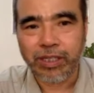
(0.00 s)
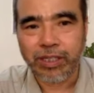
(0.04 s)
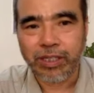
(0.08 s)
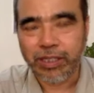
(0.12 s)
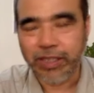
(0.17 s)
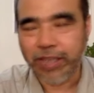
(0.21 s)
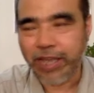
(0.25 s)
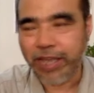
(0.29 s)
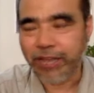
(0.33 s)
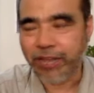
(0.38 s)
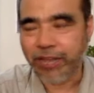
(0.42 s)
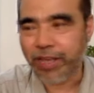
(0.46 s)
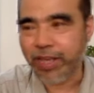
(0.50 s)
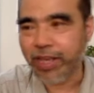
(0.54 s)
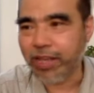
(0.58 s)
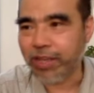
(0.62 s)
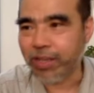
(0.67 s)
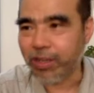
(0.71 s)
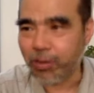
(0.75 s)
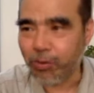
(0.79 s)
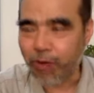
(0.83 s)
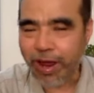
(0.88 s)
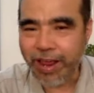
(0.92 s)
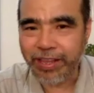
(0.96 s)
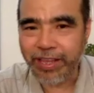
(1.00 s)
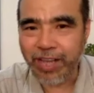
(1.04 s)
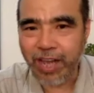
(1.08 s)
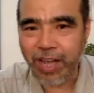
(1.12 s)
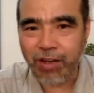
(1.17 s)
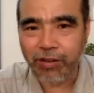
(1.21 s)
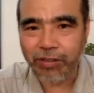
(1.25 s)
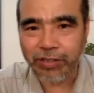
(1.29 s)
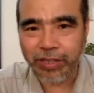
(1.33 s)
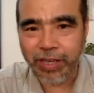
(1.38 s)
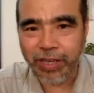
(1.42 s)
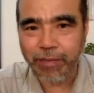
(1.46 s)
Yeah, right
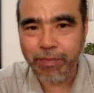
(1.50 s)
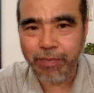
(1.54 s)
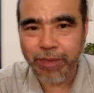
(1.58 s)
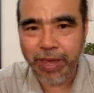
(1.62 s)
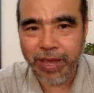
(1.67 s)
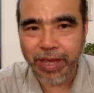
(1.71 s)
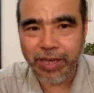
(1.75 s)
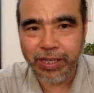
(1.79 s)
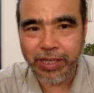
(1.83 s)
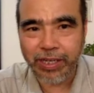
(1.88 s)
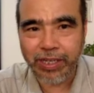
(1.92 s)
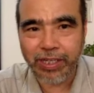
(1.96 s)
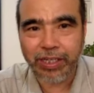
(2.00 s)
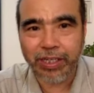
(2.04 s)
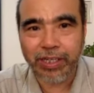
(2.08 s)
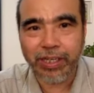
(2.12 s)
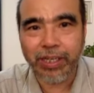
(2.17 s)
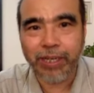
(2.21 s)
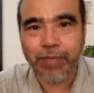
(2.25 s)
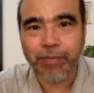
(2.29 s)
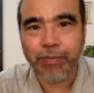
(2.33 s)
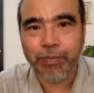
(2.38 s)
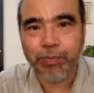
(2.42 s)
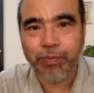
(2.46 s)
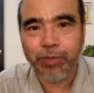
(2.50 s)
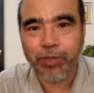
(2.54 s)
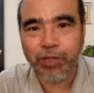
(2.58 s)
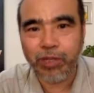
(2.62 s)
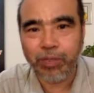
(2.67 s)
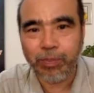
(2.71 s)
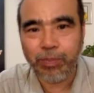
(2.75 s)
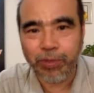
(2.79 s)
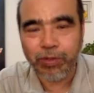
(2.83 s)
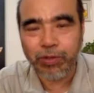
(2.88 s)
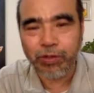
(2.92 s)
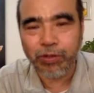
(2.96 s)
now they make
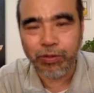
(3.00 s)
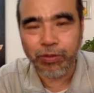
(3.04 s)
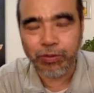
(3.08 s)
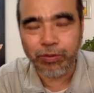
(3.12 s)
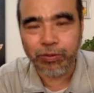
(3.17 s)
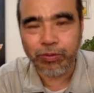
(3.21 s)
Pernambuco